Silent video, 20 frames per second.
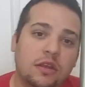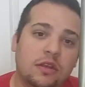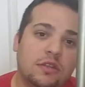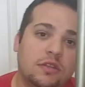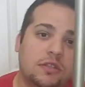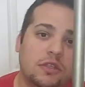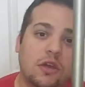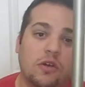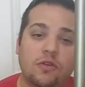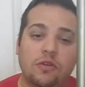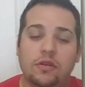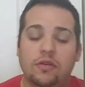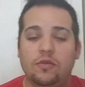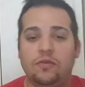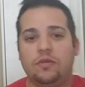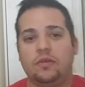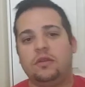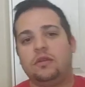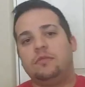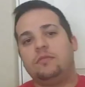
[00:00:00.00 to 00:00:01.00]
So,
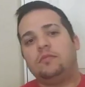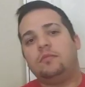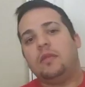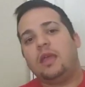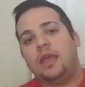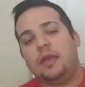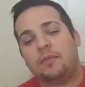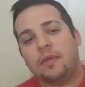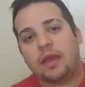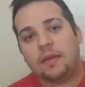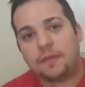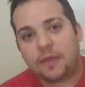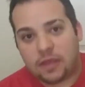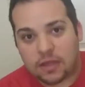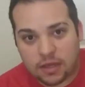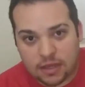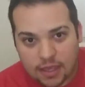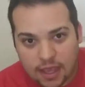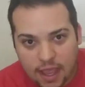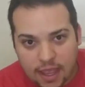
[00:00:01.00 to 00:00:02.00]
in my
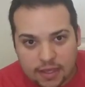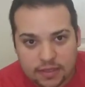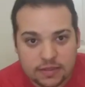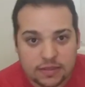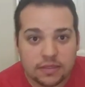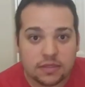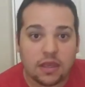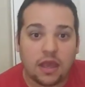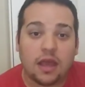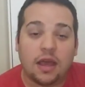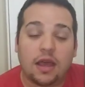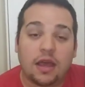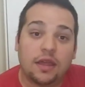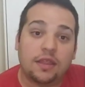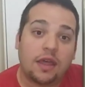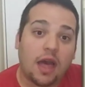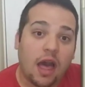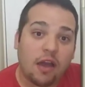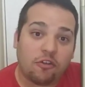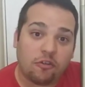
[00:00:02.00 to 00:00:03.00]
opinion, guys, the
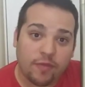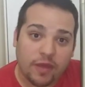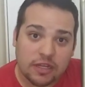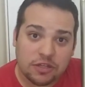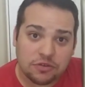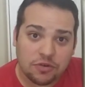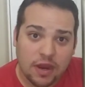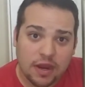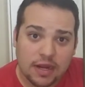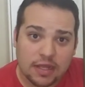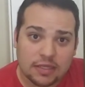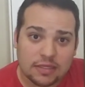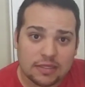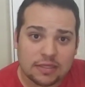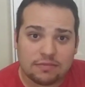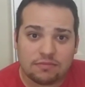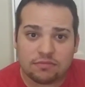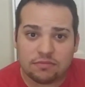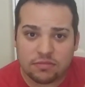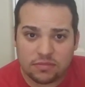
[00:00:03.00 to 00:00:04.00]
Aquaman
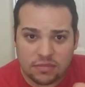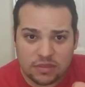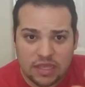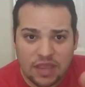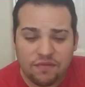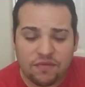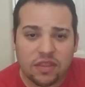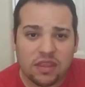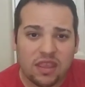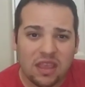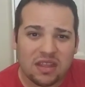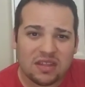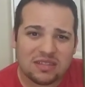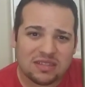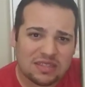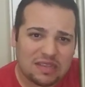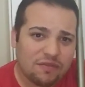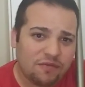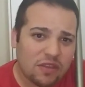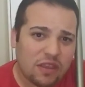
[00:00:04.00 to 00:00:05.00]
Trident, definitely
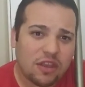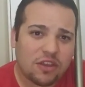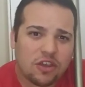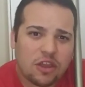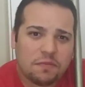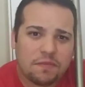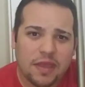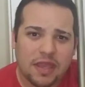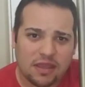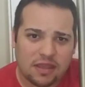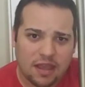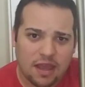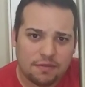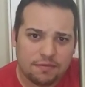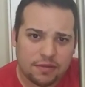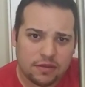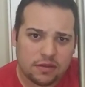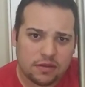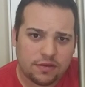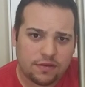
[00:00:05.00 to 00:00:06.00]
a good pickup
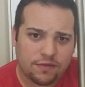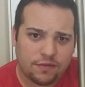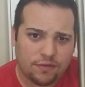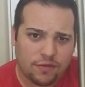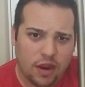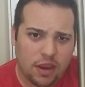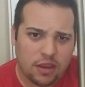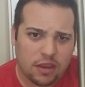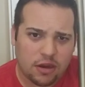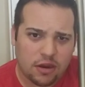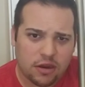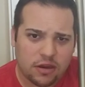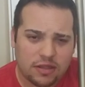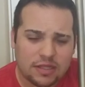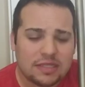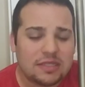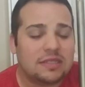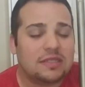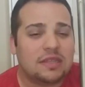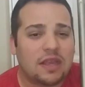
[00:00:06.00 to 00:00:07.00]
right here.
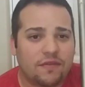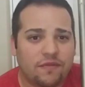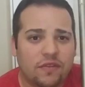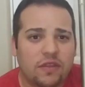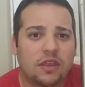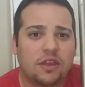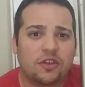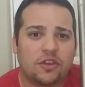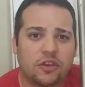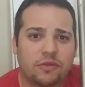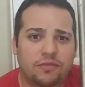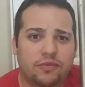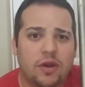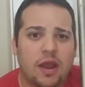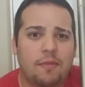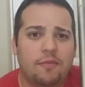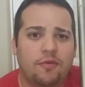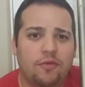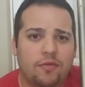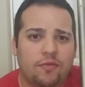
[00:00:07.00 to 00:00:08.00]
This is definitely a good
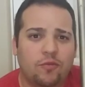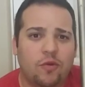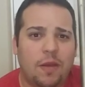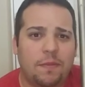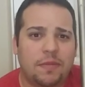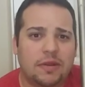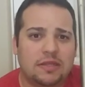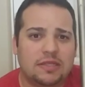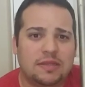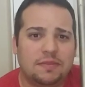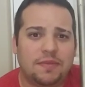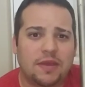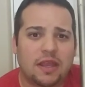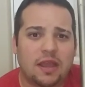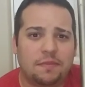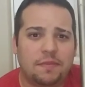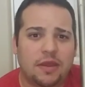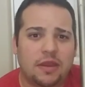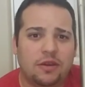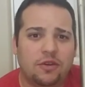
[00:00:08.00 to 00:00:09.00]
prop weapon to pick
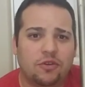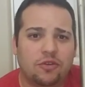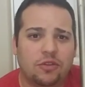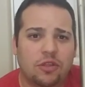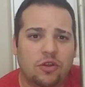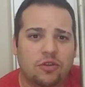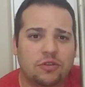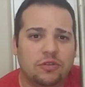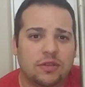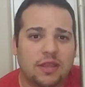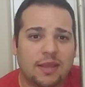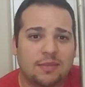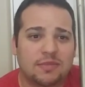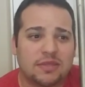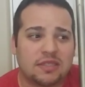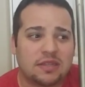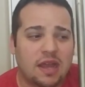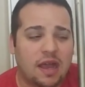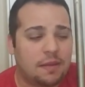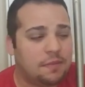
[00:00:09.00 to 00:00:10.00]
up at your local
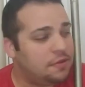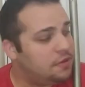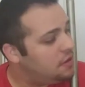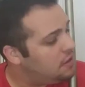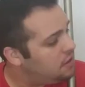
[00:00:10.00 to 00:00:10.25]
GameStop.